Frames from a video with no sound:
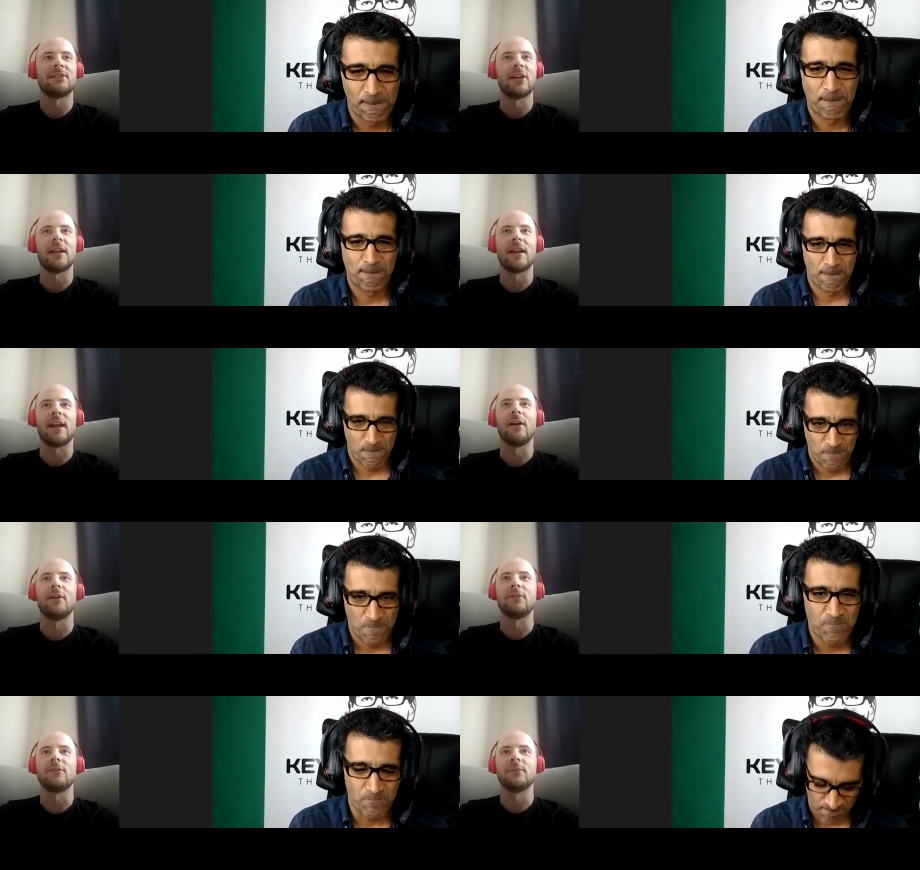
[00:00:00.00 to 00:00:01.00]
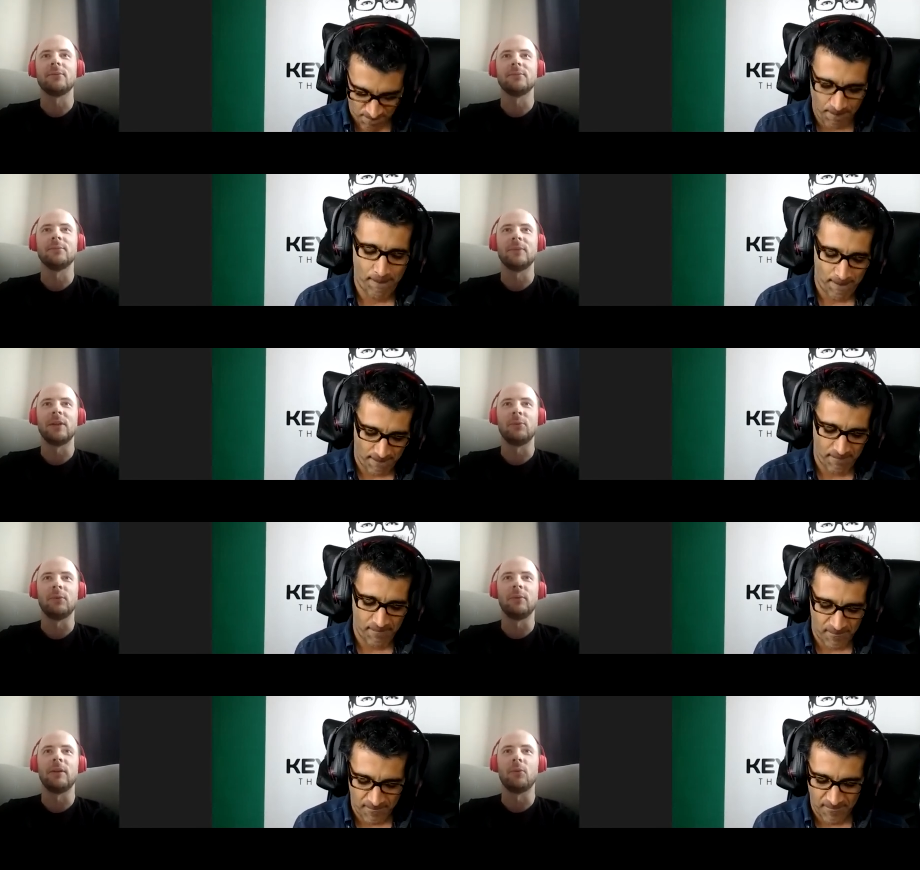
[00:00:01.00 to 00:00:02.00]
Speaker 1: check it out it
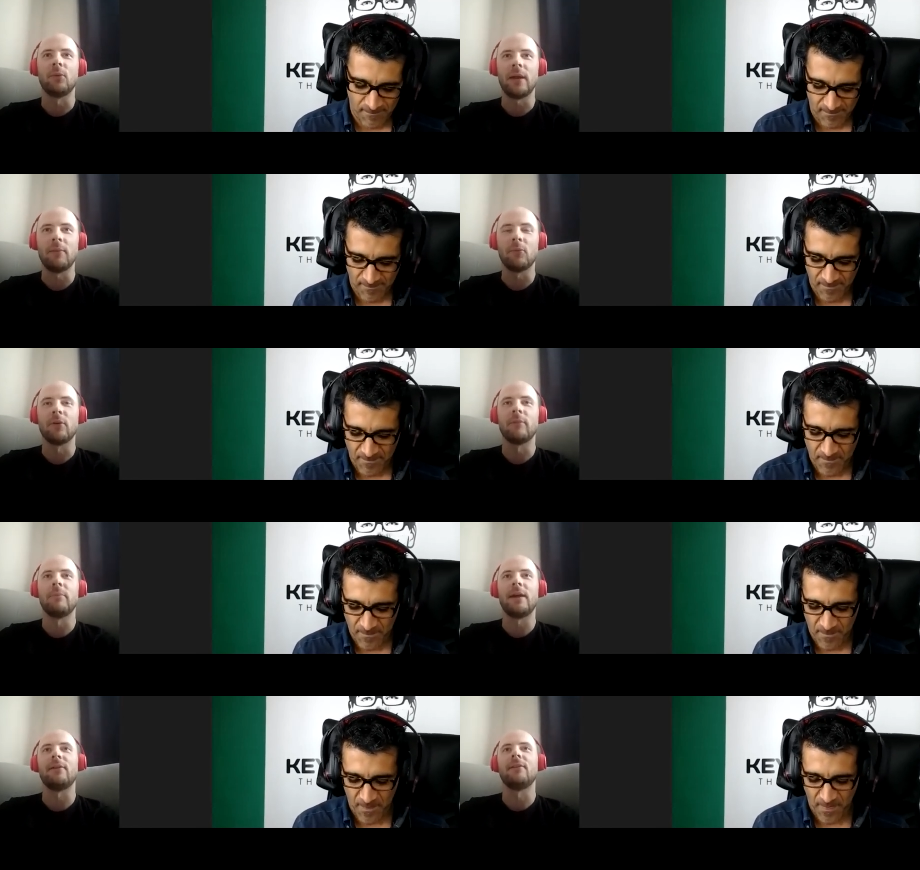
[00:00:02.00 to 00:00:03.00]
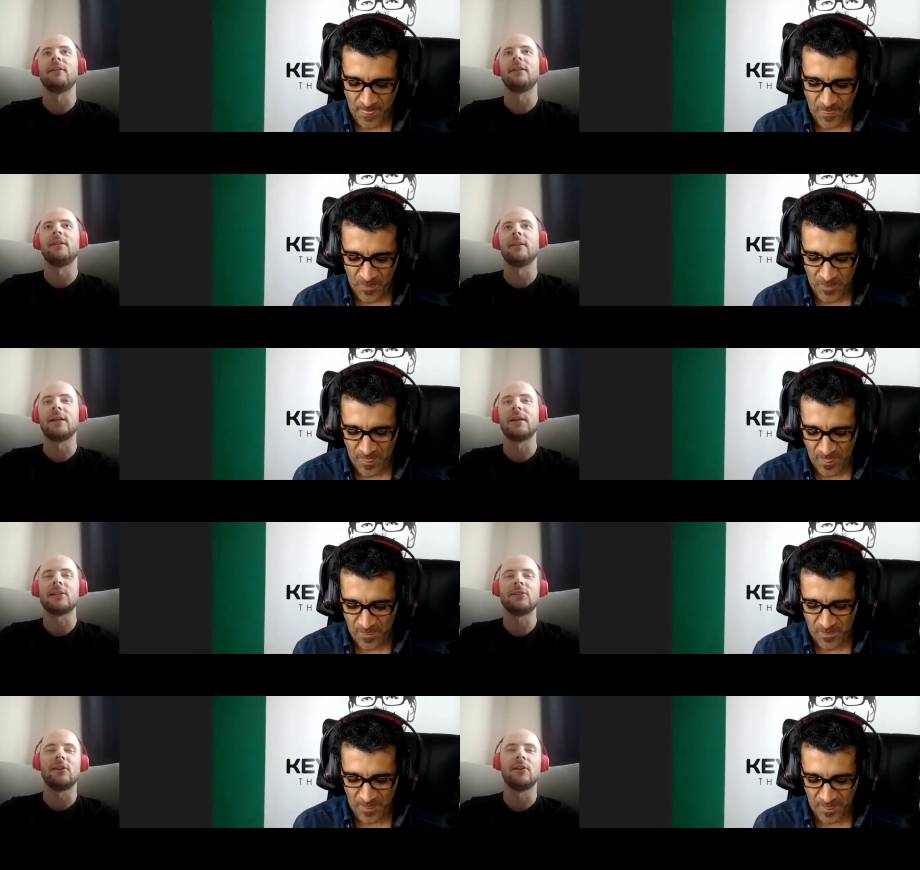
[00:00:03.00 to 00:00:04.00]
will be way more better than the last
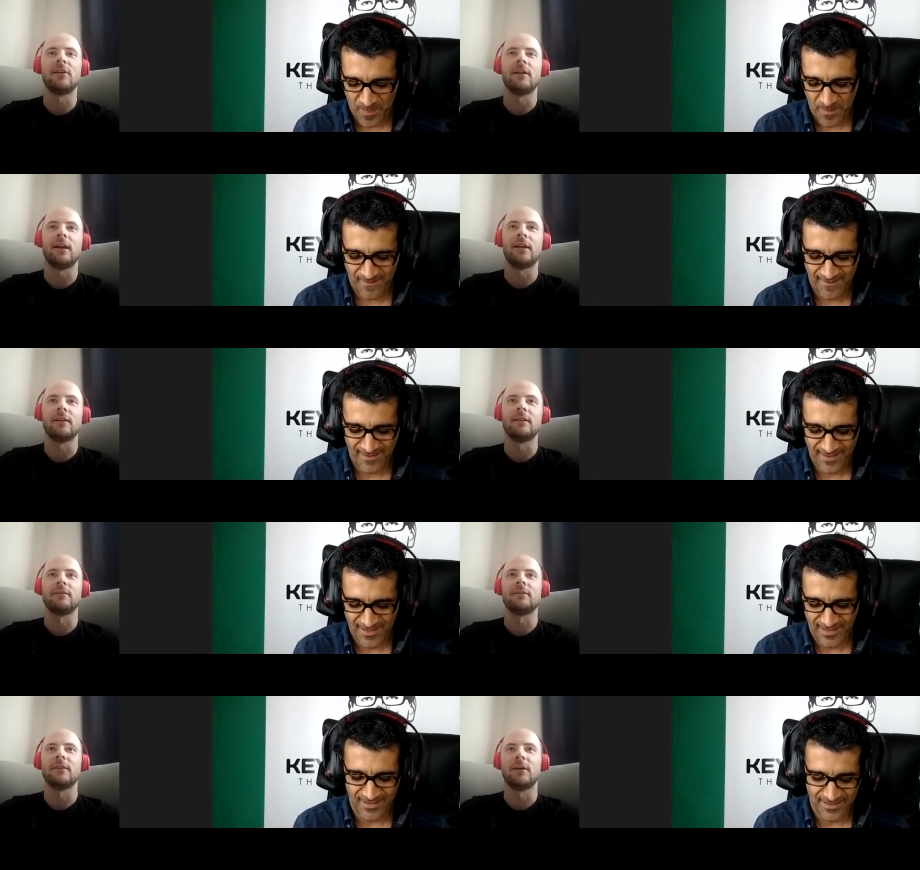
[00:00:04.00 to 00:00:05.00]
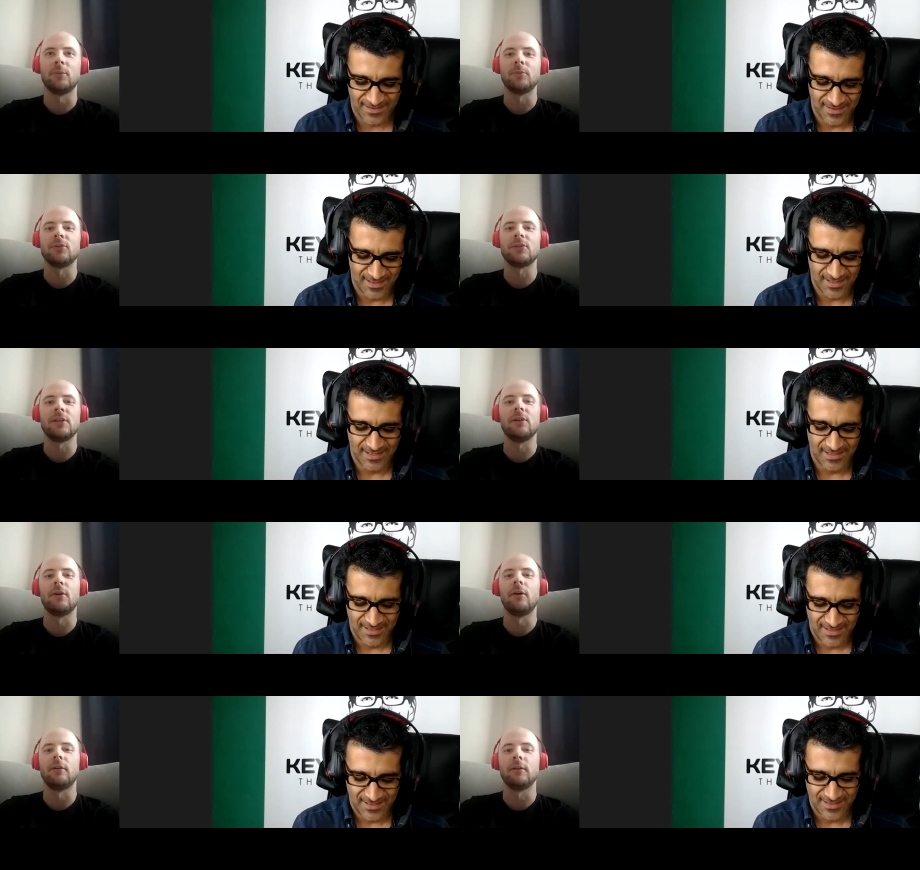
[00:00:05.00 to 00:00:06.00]
year and hope to see you
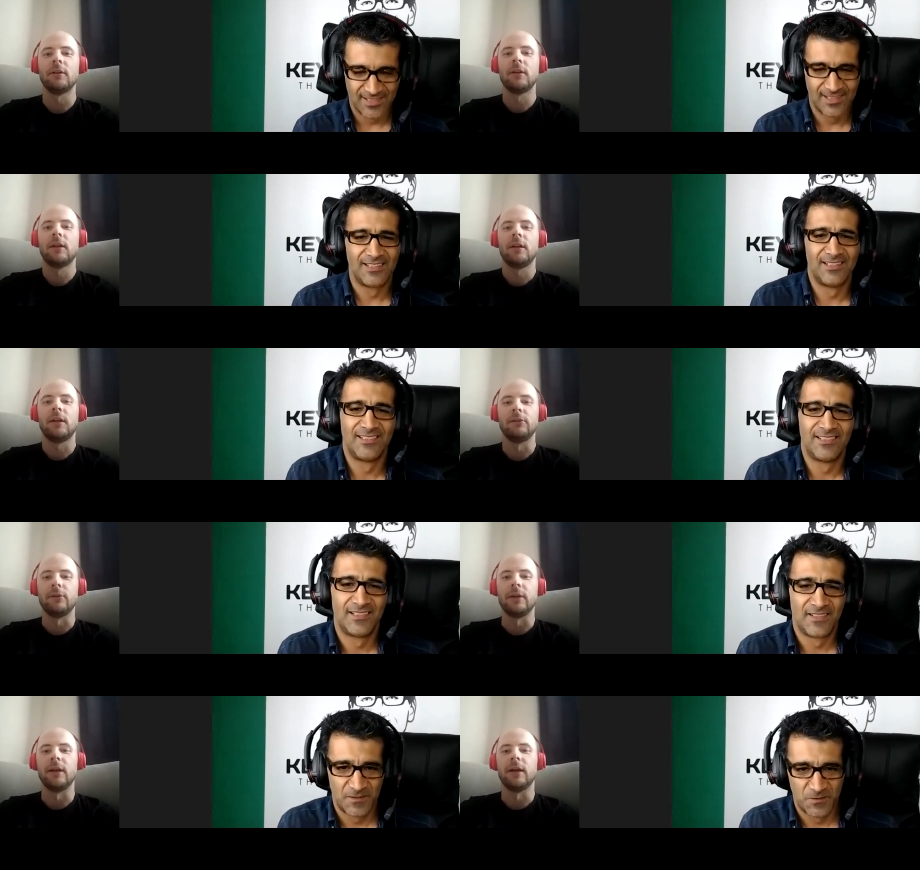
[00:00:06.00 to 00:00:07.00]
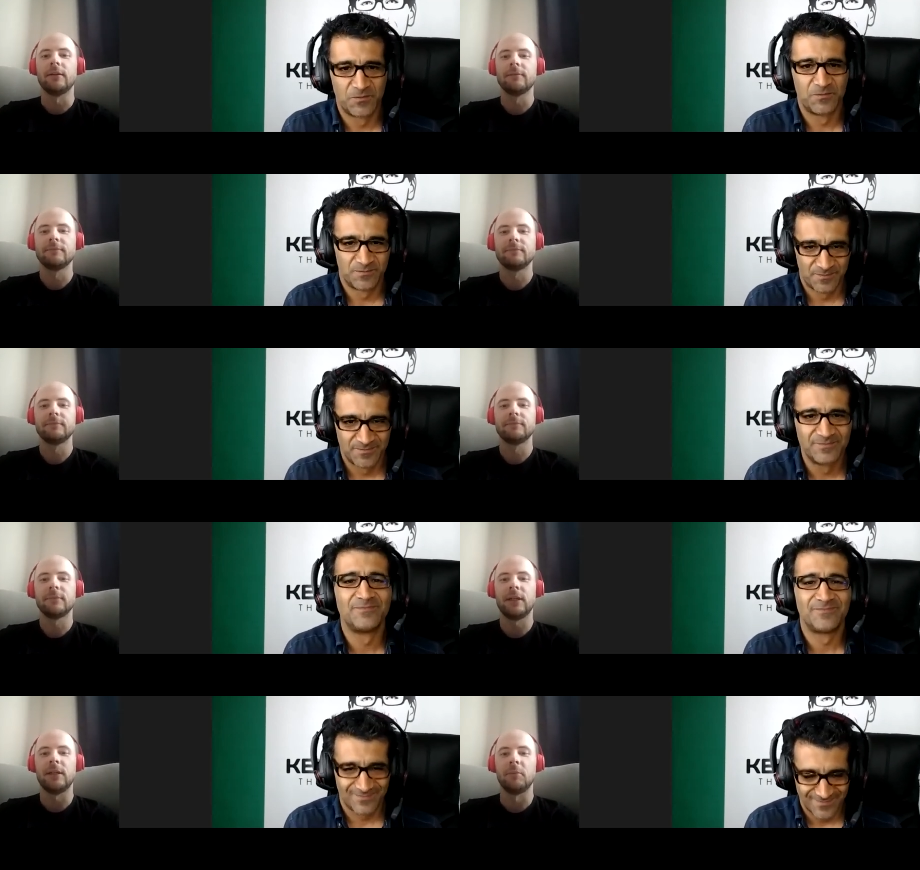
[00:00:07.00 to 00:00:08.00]
all in riga
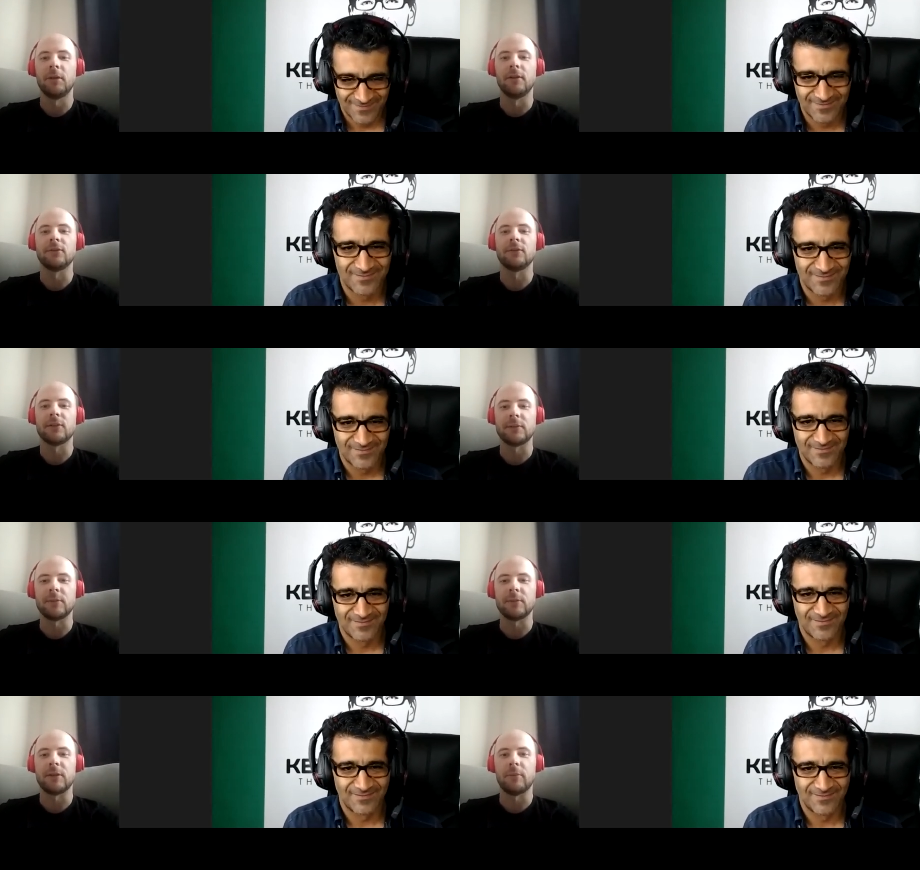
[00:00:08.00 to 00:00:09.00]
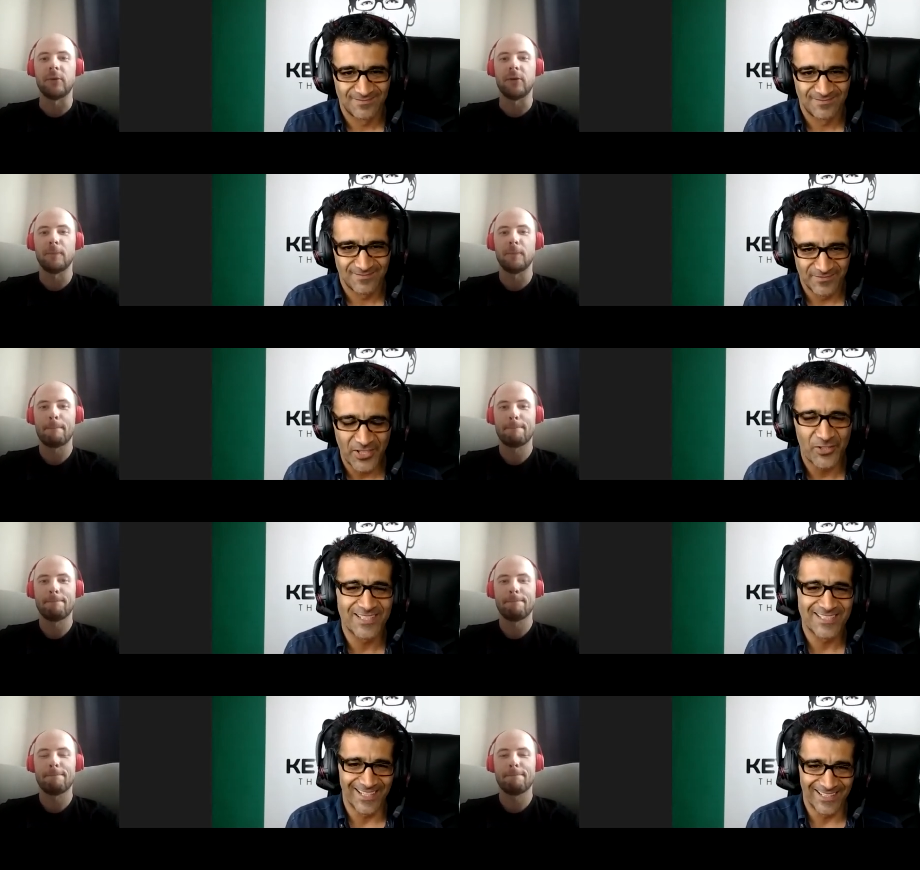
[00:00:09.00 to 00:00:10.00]
in the middle of september
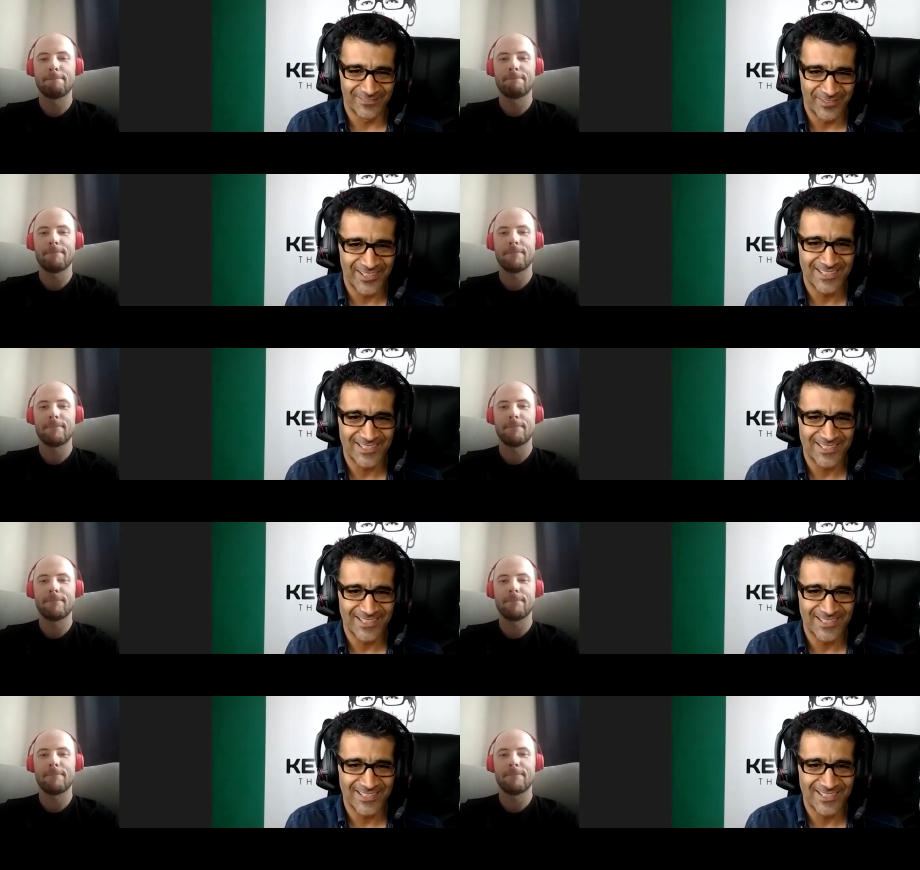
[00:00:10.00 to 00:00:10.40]
Speaker 2: very exciting, very